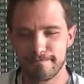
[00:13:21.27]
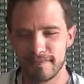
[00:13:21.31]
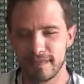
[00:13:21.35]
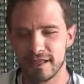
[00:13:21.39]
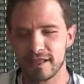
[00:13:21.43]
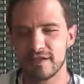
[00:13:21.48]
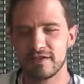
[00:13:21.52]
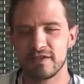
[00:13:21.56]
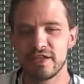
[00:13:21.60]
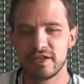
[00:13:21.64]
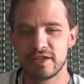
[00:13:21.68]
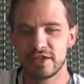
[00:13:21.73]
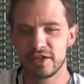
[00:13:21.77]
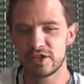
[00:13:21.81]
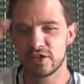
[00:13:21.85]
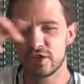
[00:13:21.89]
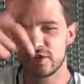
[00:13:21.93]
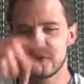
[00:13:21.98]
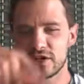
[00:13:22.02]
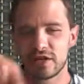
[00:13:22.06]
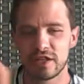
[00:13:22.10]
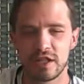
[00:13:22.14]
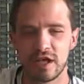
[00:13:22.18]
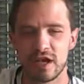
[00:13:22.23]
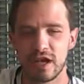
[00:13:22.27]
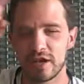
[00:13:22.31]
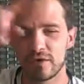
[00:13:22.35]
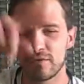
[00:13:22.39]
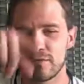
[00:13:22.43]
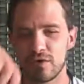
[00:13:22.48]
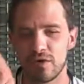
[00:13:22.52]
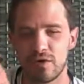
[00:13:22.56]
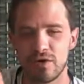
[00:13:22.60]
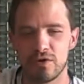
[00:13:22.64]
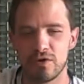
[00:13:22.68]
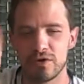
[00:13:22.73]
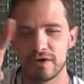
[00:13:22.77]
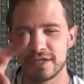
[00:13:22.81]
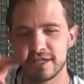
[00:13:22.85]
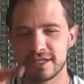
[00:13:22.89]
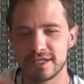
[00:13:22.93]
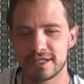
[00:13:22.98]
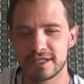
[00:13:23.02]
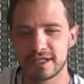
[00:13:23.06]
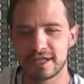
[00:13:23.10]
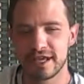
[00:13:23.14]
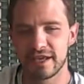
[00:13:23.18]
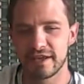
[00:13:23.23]
then they show the clock roll, and
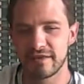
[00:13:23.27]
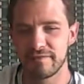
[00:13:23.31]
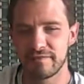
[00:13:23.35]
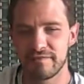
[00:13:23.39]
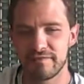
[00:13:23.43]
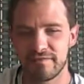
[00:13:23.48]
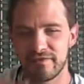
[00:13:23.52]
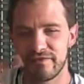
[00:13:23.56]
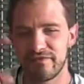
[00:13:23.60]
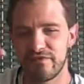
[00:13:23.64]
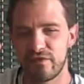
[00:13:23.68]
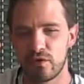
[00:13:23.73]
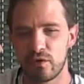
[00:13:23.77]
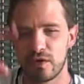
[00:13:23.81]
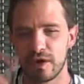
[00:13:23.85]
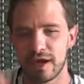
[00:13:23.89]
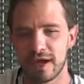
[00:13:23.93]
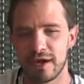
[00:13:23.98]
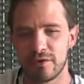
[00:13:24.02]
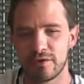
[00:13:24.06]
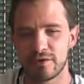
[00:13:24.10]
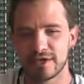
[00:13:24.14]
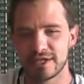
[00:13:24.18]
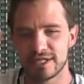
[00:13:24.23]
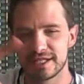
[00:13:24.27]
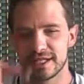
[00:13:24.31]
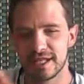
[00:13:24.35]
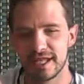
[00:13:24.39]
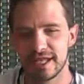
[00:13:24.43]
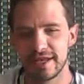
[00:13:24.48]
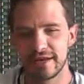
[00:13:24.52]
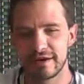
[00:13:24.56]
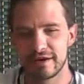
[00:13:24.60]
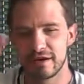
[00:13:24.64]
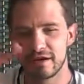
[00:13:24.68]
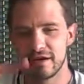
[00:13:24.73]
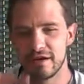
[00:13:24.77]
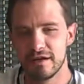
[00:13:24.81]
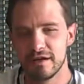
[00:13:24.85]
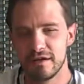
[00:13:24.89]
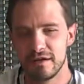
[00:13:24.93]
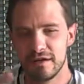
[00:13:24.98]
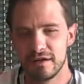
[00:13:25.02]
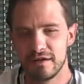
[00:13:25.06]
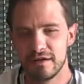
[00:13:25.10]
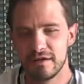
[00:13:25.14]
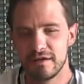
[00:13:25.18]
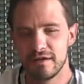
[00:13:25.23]
it's 4 hours later.
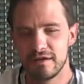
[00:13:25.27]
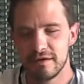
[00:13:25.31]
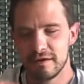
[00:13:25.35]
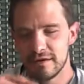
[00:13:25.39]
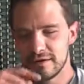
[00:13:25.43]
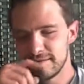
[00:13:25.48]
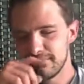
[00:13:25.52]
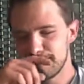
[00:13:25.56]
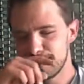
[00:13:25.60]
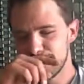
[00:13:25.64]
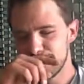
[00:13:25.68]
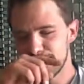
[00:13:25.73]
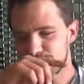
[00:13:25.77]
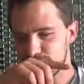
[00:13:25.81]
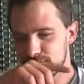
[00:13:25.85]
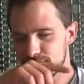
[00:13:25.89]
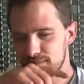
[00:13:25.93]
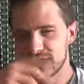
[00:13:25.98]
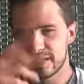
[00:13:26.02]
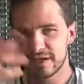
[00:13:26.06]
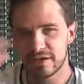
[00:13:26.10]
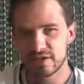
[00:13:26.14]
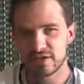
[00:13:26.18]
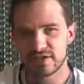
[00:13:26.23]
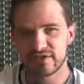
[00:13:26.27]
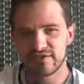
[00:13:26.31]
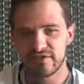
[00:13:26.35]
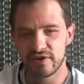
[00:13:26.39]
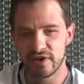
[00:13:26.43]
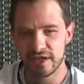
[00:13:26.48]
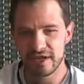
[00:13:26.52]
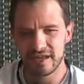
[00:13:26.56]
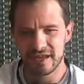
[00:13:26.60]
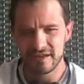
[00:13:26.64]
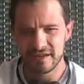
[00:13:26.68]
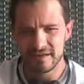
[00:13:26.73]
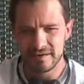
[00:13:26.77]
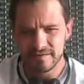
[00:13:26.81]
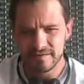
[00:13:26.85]
Here's fucking,